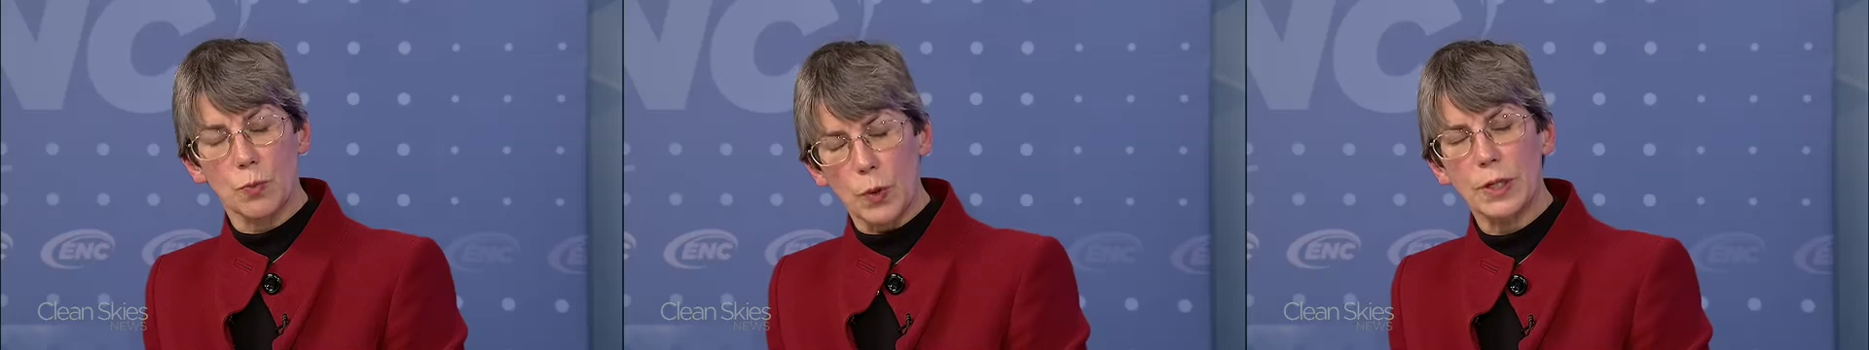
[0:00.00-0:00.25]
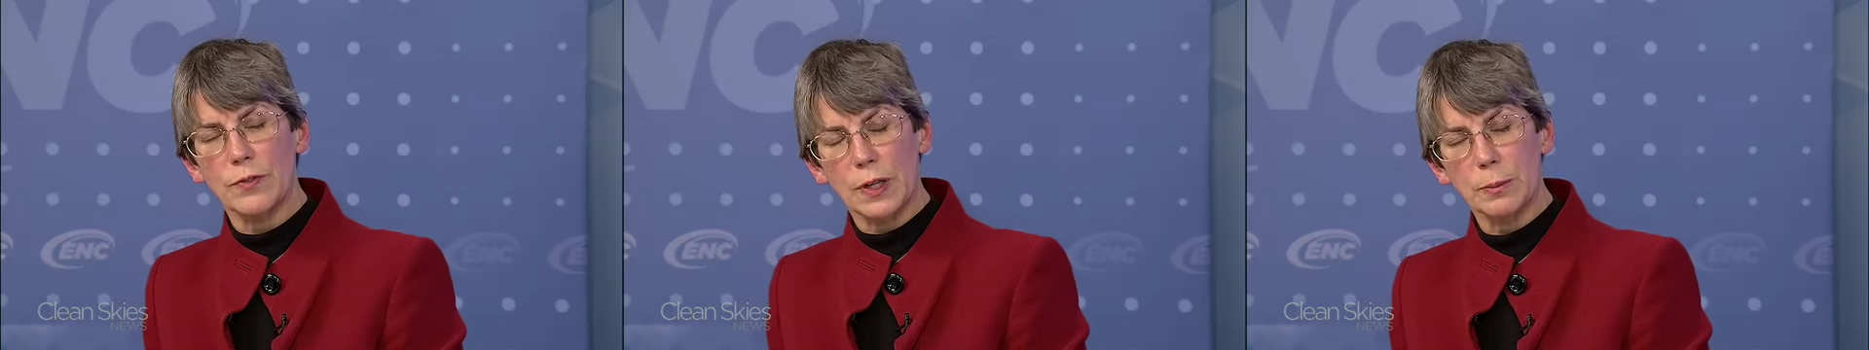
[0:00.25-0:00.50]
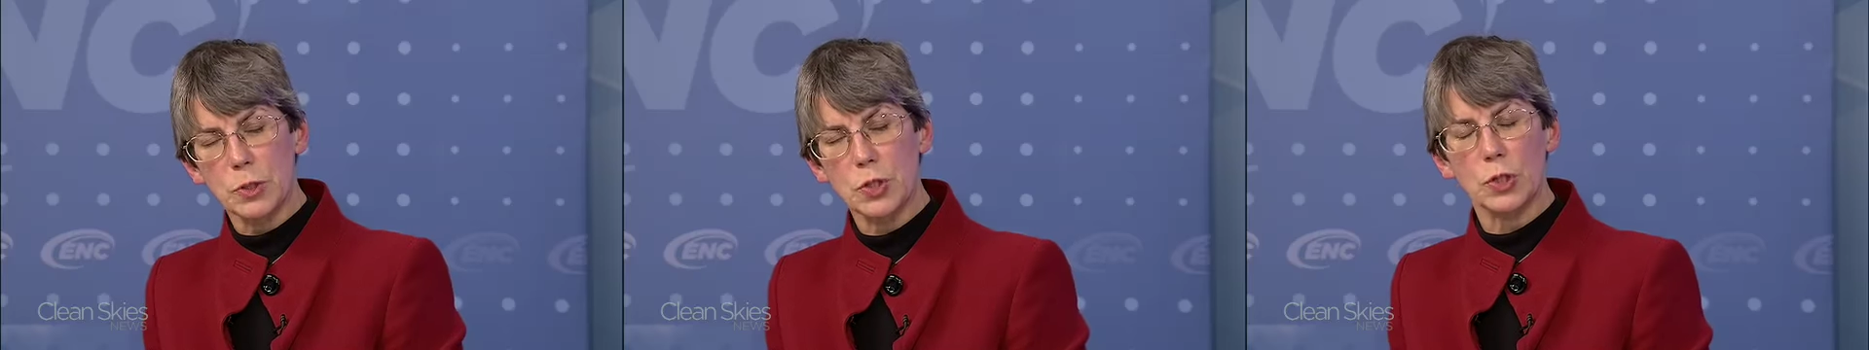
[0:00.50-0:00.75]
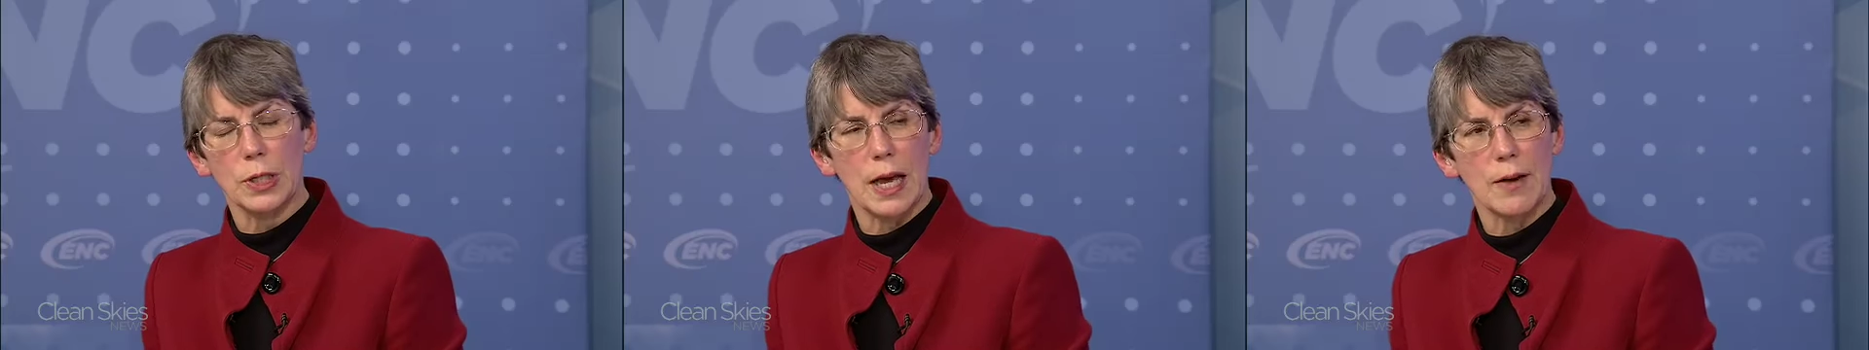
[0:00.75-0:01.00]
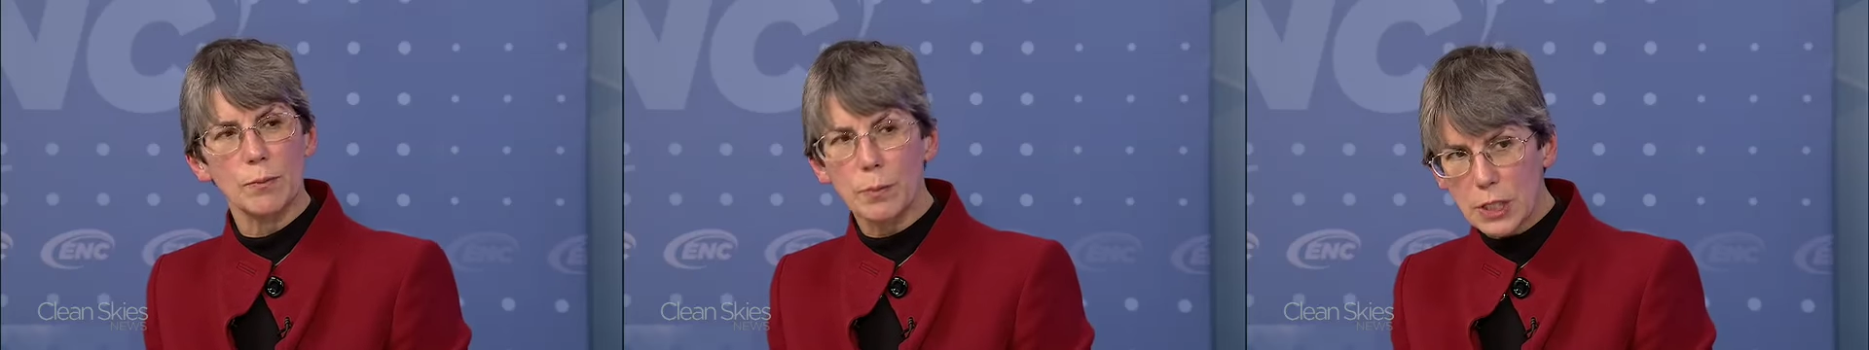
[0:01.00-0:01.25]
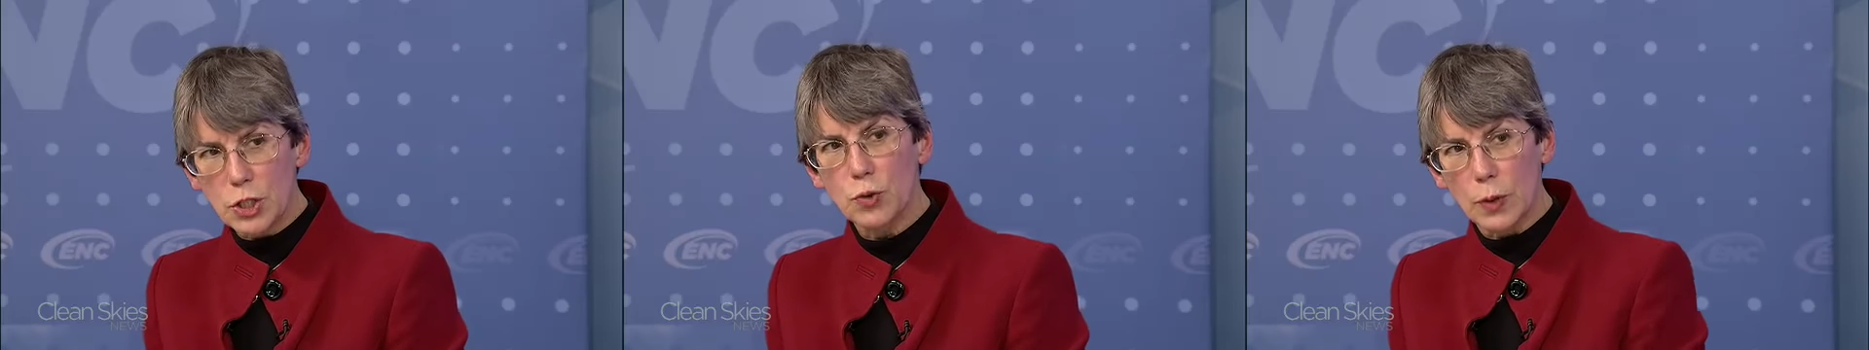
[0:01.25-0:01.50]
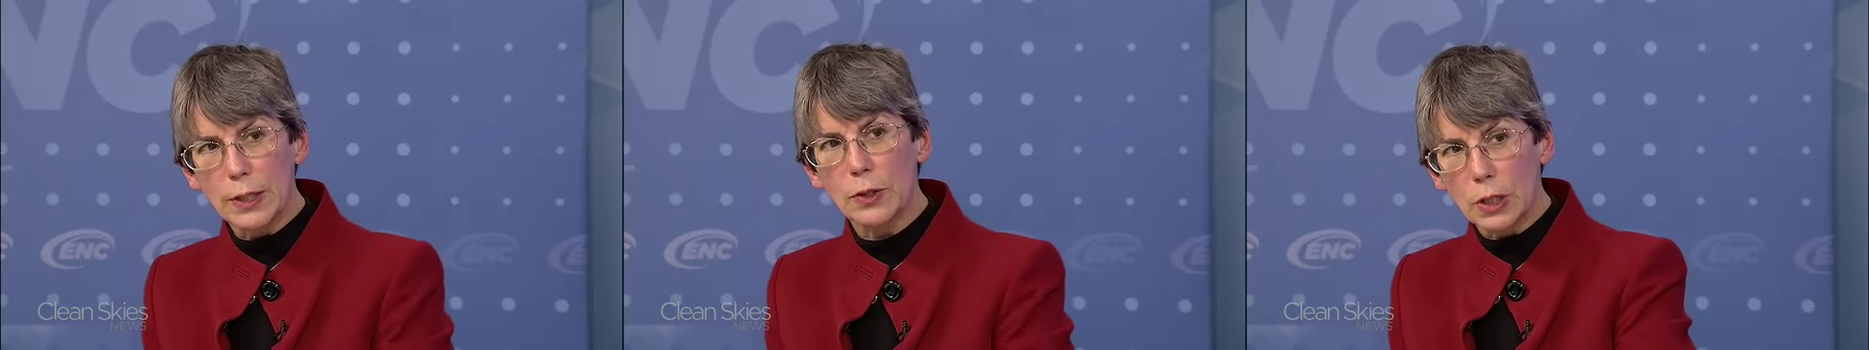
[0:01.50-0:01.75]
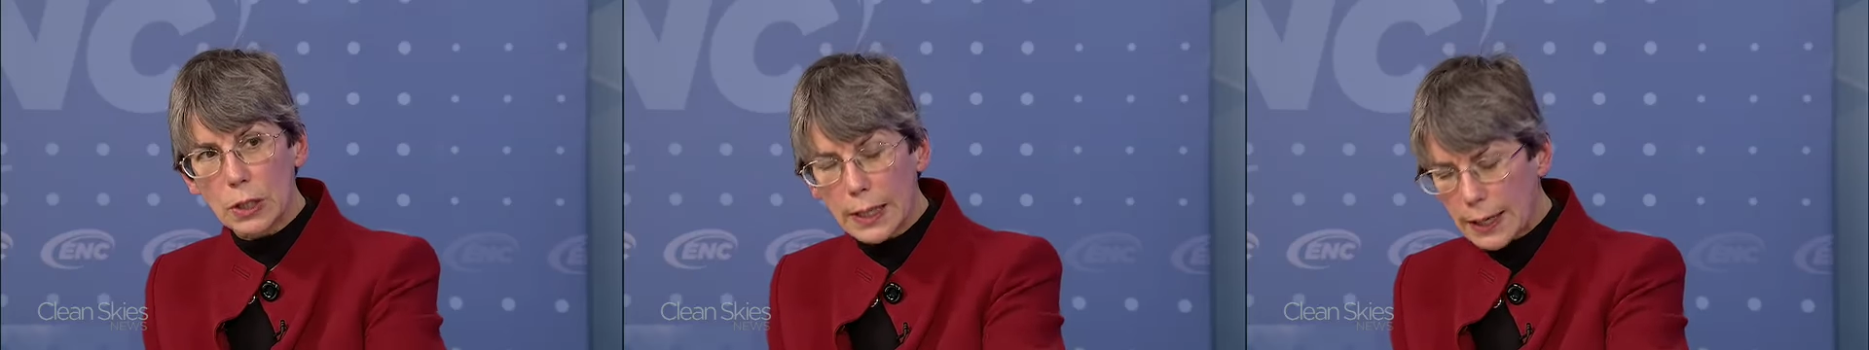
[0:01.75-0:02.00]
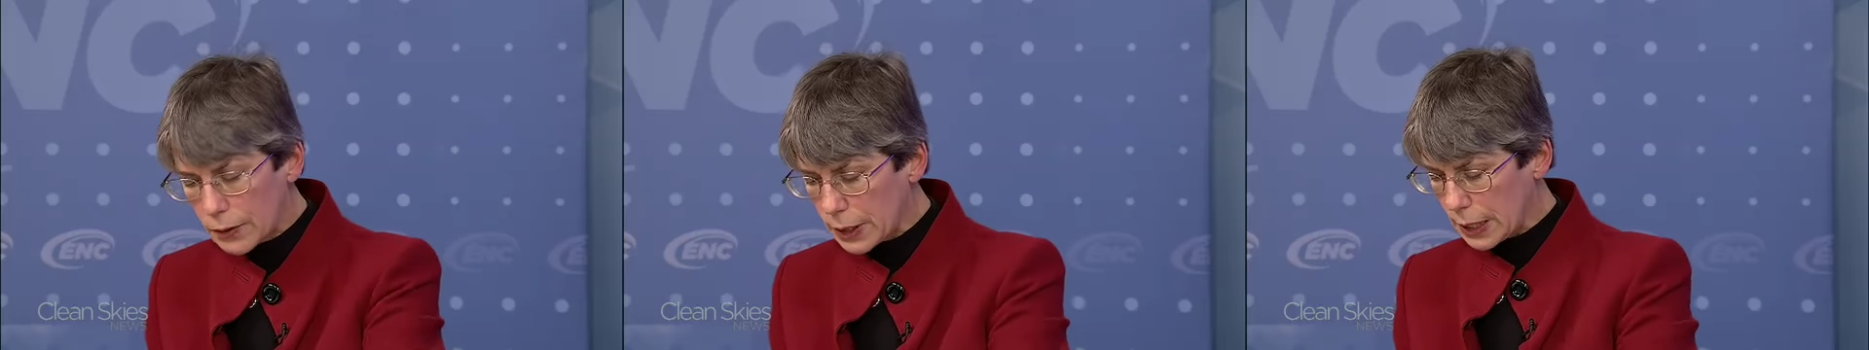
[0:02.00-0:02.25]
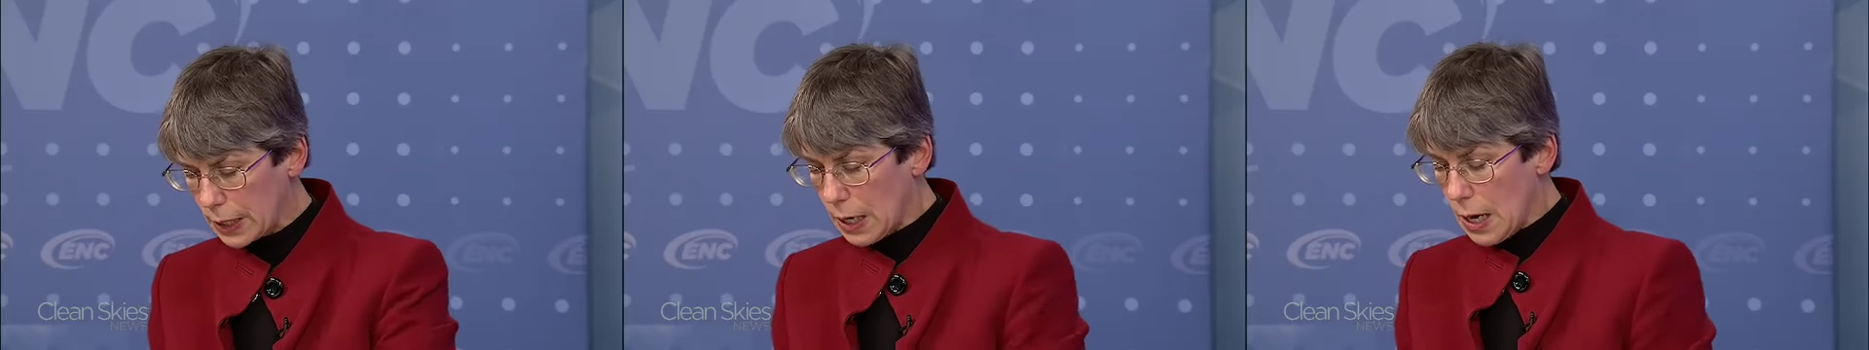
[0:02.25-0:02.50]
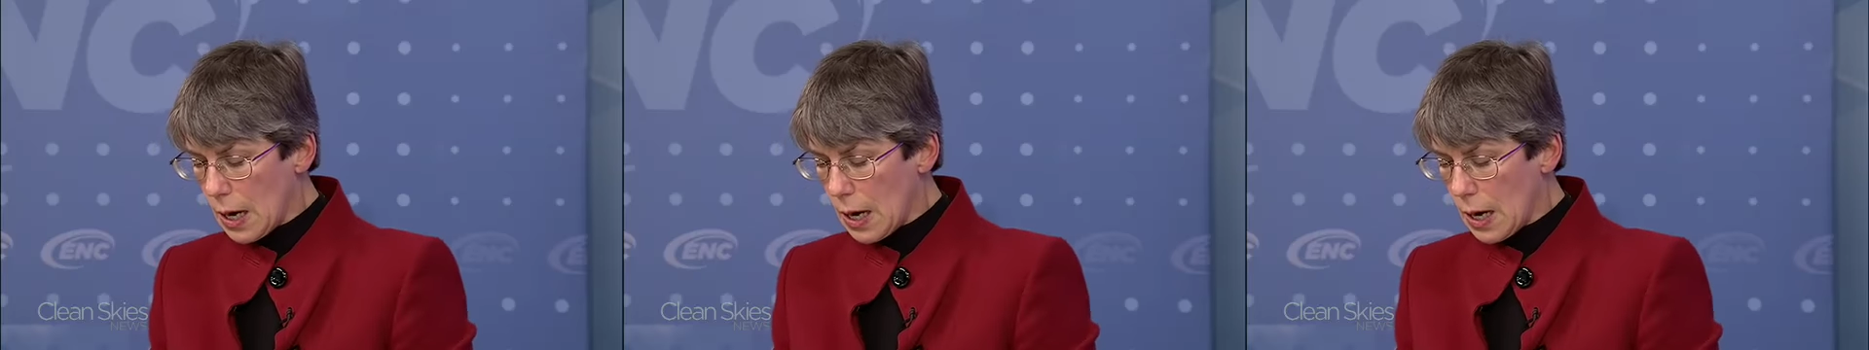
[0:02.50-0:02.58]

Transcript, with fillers: wind developers, are going to have much greater clarity.